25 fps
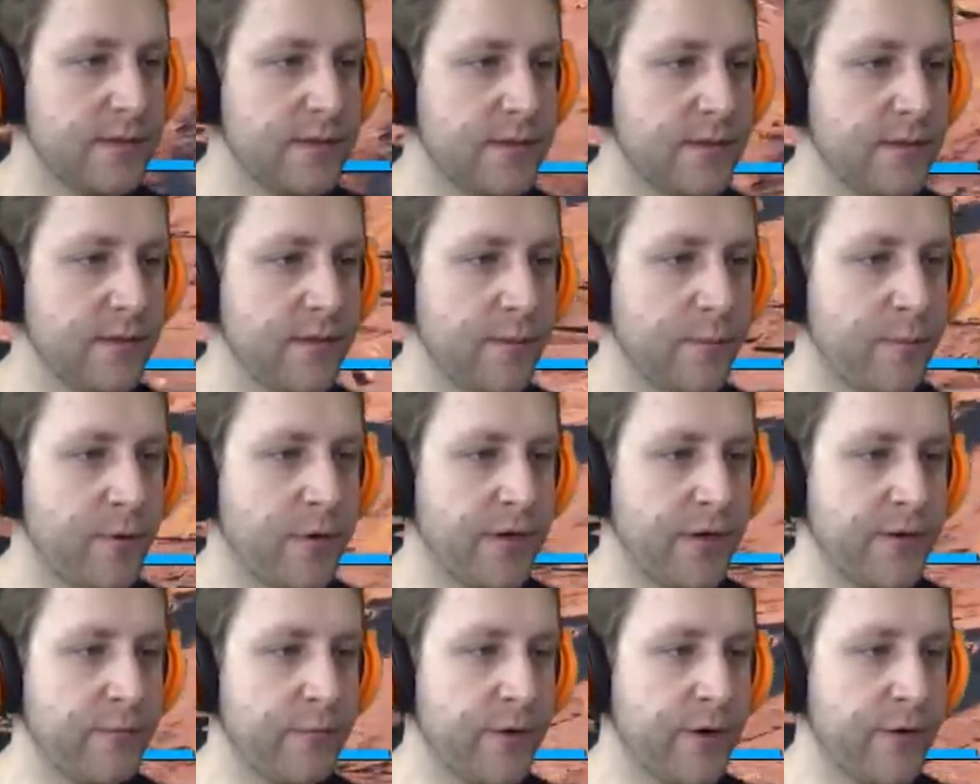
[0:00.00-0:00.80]
to the
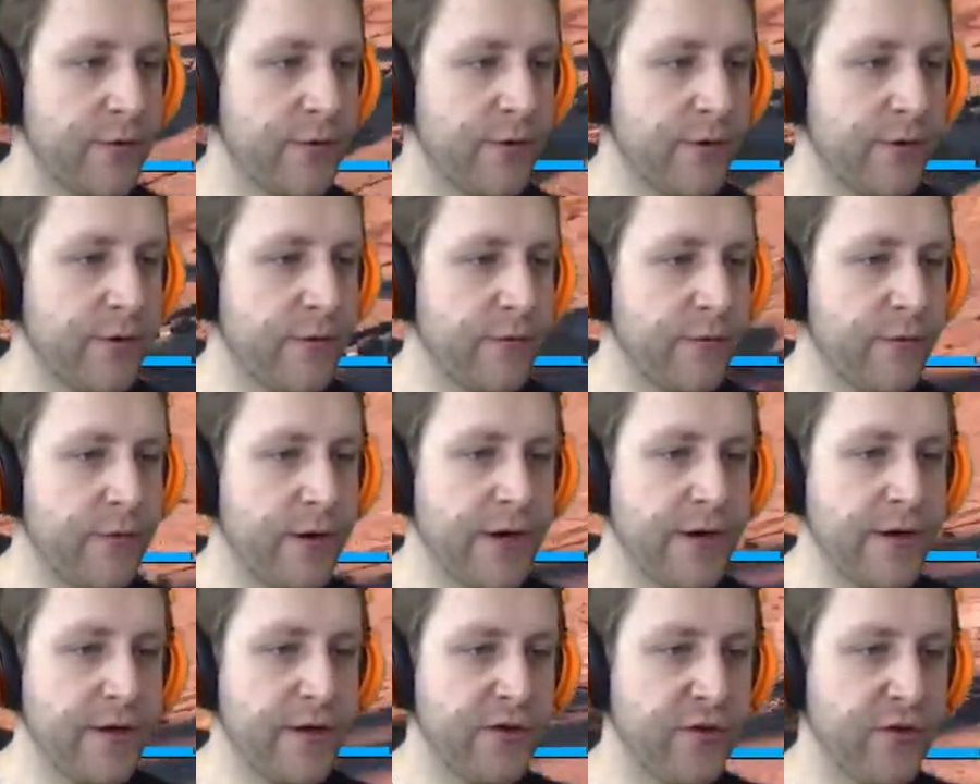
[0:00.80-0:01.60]
point where you're
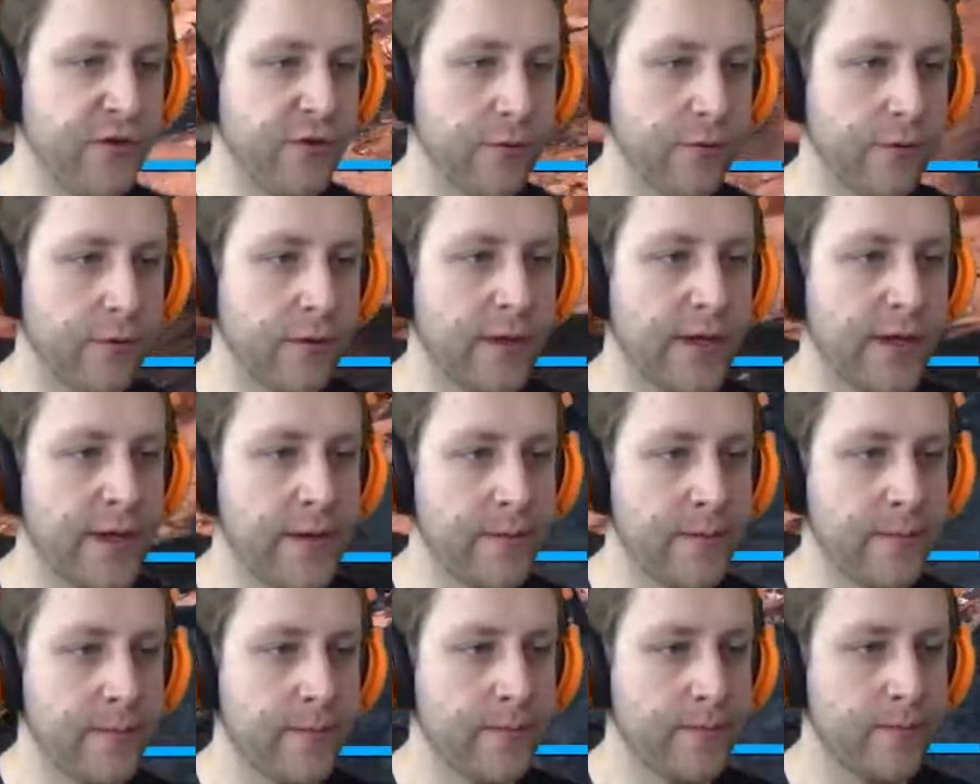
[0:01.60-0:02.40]
running to, okay?